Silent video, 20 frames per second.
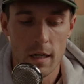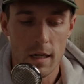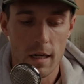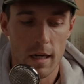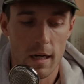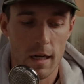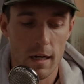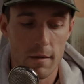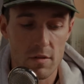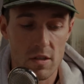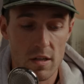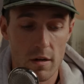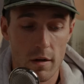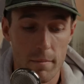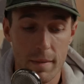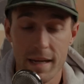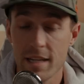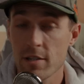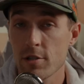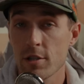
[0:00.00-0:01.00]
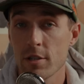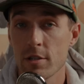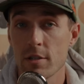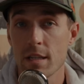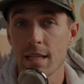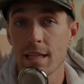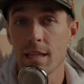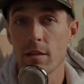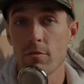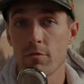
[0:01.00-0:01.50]
So I made sure
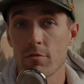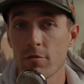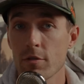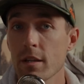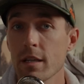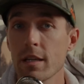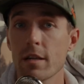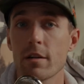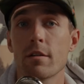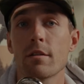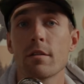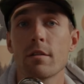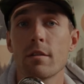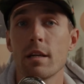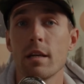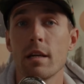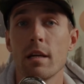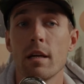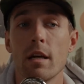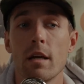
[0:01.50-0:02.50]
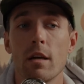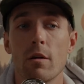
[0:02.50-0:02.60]
to eat really early.